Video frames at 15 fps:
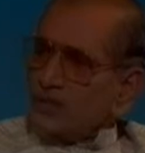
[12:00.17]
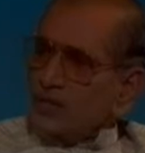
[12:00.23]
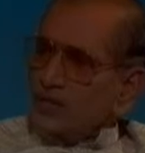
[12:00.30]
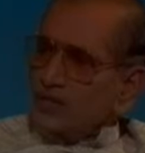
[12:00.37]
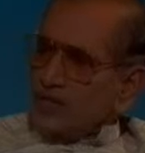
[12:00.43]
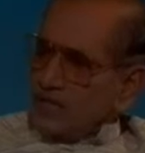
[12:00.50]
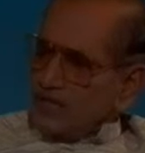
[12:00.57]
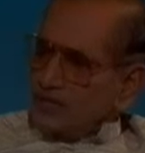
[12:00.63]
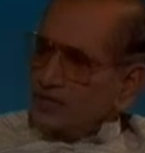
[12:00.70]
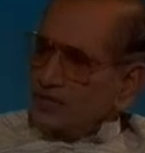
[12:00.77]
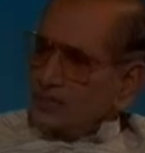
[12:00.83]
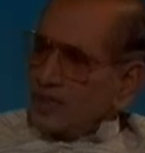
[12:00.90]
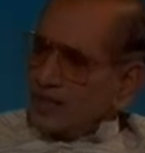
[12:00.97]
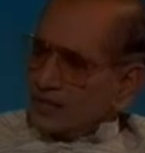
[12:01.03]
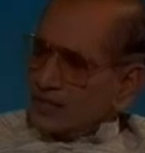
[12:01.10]
has not been
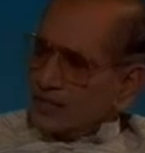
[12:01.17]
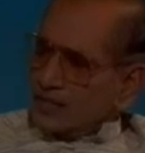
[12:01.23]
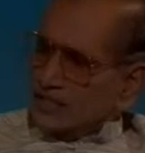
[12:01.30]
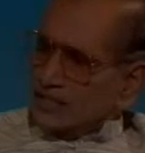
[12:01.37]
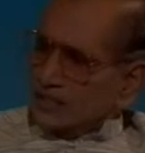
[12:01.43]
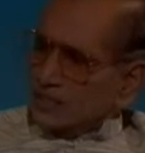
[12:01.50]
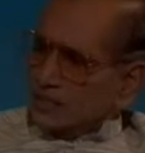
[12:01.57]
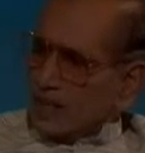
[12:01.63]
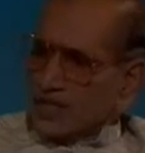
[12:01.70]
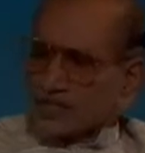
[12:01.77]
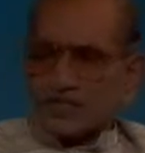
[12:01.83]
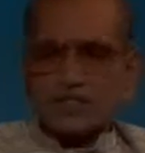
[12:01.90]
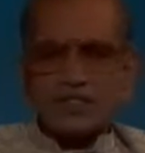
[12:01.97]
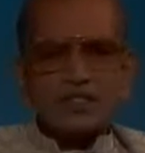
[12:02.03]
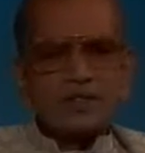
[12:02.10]
dealt with by others in
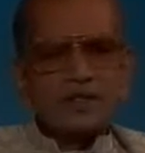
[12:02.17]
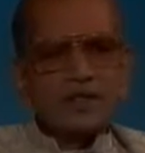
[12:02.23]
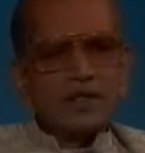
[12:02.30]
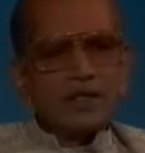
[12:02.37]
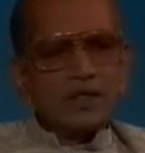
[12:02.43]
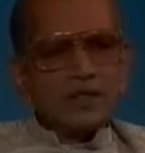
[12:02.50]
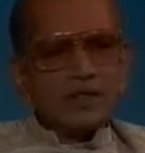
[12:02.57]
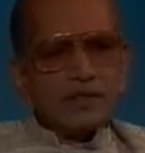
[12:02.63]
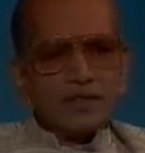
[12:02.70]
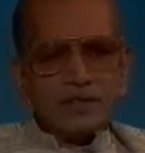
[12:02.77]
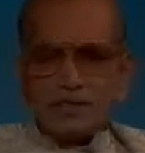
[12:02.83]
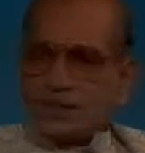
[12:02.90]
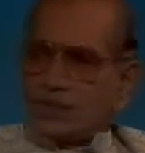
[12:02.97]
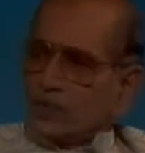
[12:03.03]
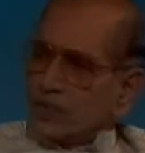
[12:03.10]
the past.
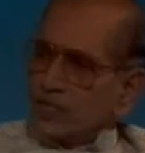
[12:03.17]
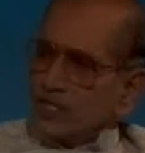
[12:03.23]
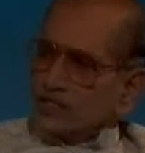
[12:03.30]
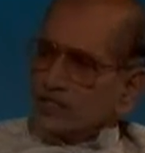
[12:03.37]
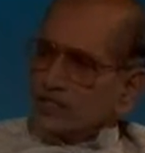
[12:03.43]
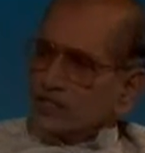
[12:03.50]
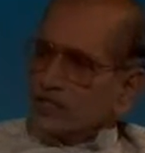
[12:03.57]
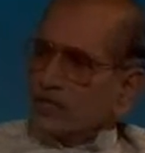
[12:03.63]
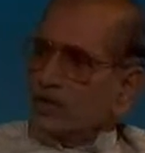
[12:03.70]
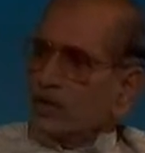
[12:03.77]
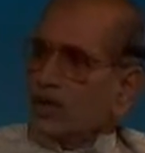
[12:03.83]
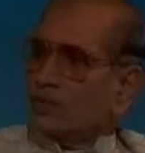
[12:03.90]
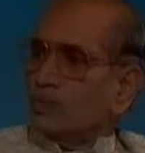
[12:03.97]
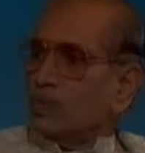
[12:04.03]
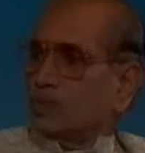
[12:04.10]
Tirukural is a
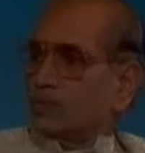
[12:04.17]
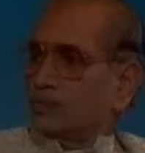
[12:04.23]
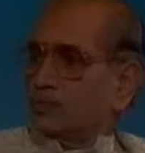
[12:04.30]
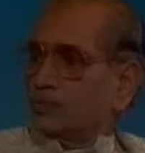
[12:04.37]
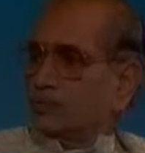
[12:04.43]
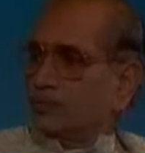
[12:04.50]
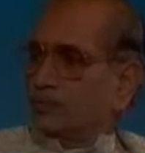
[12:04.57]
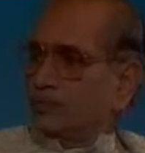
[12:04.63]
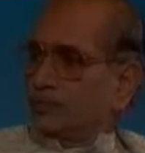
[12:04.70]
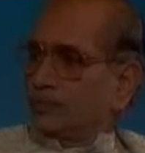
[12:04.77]
secular book.